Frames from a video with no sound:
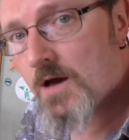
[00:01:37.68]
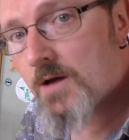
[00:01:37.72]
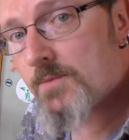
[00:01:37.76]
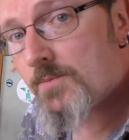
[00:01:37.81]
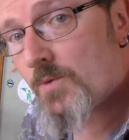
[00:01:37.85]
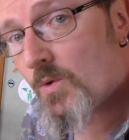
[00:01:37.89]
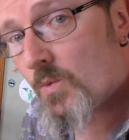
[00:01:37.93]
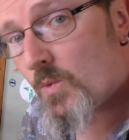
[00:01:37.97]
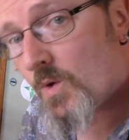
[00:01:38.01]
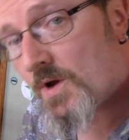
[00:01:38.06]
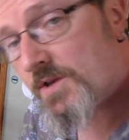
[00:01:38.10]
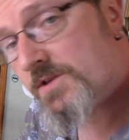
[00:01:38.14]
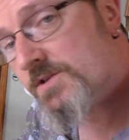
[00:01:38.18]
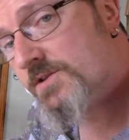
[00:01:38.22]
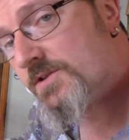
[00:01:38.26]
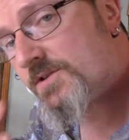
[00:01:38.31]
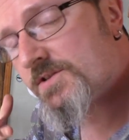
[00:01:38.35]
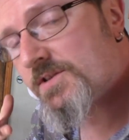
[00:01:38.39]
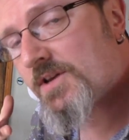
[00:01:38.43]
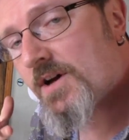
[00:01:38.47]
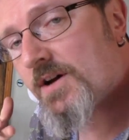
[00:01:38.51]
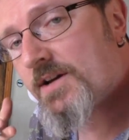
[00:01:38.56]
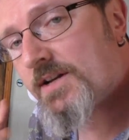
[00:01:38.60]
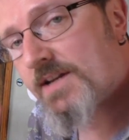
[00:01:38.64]
But once you
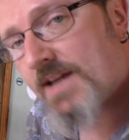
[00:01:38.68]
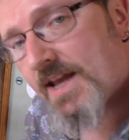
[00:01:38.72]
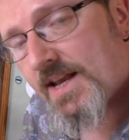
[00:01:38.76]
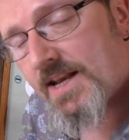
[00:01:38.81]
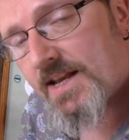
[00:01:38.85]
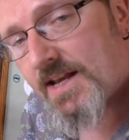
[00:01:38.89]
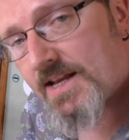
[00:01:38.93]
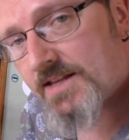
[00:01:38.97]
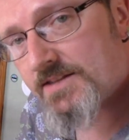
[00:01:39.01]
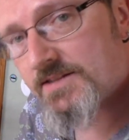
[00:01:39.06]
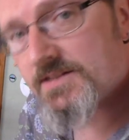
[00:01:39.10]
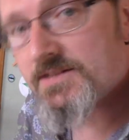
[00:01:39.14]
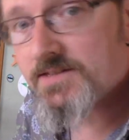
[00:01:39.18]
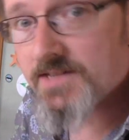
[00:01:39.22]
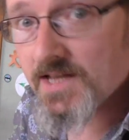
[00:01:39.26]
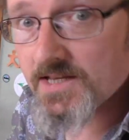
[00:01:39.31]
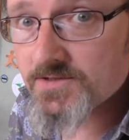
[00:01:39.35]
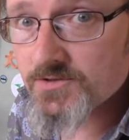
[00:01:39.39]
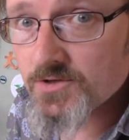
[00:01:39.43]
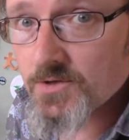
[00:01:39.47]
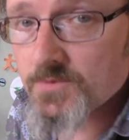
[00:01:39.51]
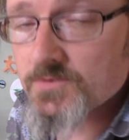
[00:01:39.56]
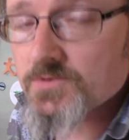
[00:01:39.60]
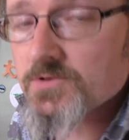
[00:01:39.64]
start getting into
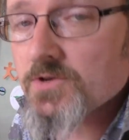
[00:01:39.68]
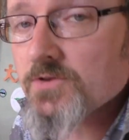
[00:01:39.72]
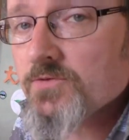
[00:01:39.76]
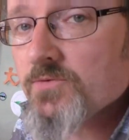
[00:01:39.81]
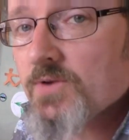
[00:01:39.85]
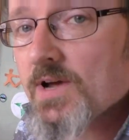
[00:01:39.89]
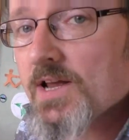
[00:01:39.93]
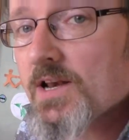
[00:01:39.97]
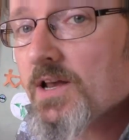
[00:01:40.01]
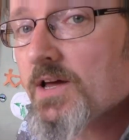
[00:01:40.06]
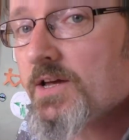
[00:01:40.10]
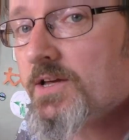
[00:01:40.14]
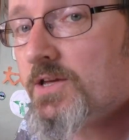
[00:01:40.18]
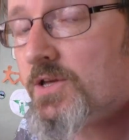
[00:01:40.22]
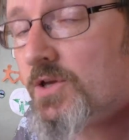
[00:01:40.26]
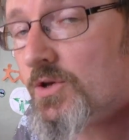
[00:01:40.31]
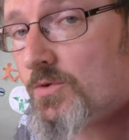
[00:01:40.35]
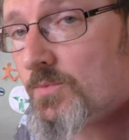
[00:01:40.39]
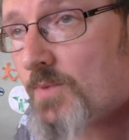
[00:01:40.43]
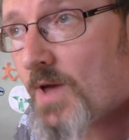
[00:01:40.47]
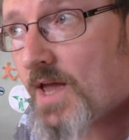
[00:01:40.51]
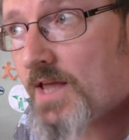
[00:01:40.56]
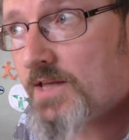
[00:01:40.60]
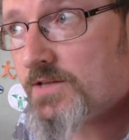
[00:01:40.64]
desktop software like
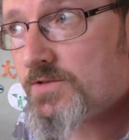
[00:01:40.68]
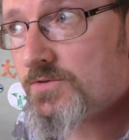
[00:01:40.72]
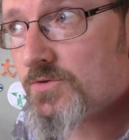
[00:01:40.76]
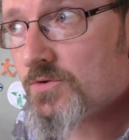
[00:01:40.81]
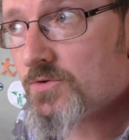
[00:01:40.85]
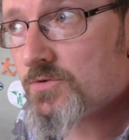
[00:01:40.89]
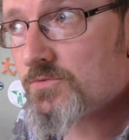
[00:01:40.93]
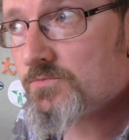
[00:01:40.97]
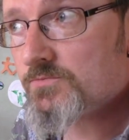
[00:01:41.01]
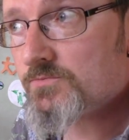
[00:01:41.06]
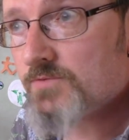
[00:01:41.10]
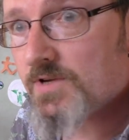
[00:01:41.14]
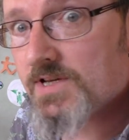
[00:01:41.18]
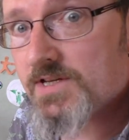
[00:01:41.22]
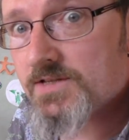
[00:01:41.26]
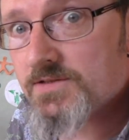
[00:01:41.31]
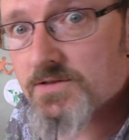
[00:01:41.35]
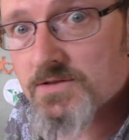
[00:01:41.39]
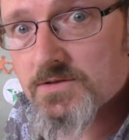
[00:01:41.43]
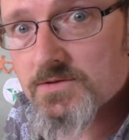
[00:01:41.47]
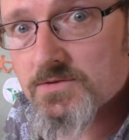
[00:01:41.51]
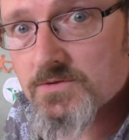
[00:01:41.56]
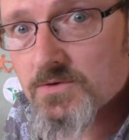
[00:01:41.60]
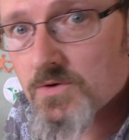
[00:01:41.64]
Cubase or
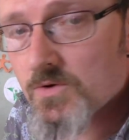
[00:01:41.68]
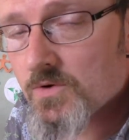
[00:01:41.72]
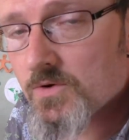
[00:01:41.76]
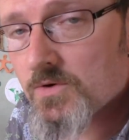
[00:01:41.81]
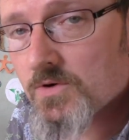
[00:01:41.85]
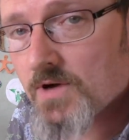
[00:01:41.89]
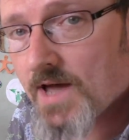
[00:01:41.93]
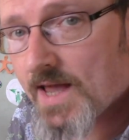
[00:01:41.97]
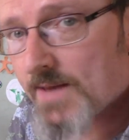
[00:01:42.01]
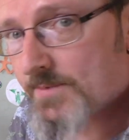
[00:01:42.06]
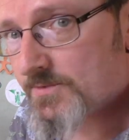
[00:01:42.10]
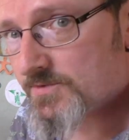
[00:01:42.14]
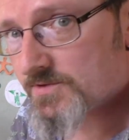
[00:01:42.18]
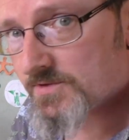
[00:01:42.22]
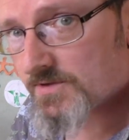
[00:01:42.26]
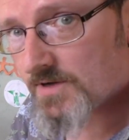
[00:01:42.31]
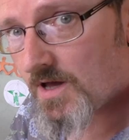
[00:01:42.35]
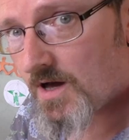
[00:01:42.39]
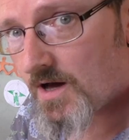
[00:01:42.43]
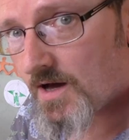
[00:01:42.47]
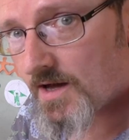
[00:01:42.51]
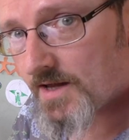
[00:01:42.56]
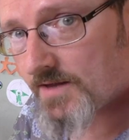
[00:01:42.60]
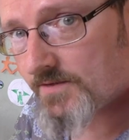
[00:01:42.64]
Reason or Ableton
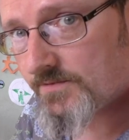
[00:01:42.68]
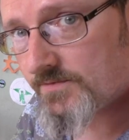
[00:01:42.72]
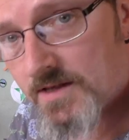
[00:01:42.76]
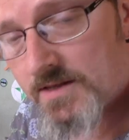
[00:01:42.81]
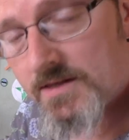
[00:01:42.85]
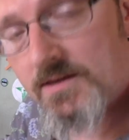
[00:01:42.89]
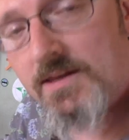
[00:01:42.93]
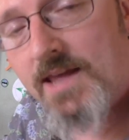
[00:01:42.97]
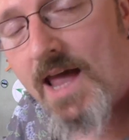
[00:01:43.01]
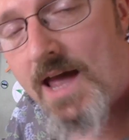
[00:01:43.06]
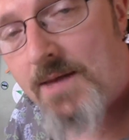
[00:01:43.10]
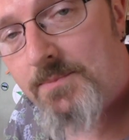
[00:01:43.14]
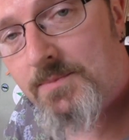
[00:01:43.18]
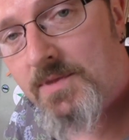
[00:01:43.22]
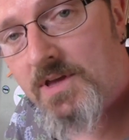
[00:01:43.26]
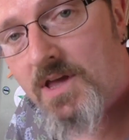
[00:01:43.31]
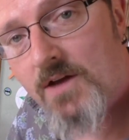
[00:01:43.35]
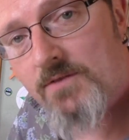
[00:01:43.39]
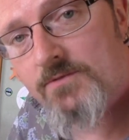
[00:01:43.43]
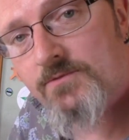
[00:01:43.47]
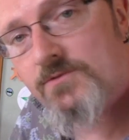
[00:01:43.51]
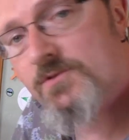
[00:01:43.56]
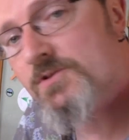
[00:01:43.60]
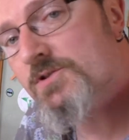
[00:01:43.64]
Live, you can
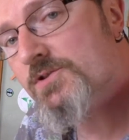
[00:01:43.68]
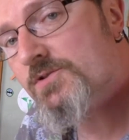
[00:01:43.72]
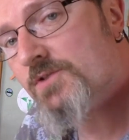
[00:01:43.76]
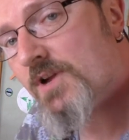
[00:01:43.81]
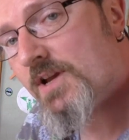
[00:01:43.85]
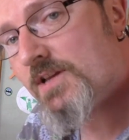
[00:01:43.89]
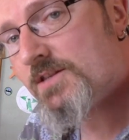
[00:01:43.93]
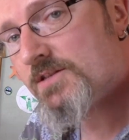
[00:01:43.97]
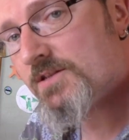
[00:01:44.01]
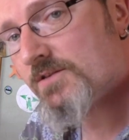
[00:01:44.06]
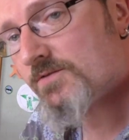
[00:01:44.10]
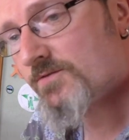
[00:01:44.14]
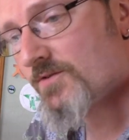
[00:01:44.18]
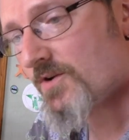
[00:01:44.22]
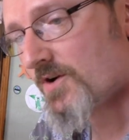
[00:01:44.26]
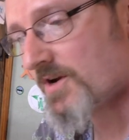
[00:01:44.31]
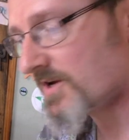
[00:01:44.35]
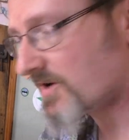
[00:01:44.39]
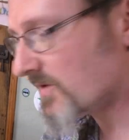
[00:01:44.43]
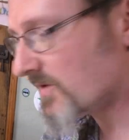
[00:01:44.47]
become frustrated very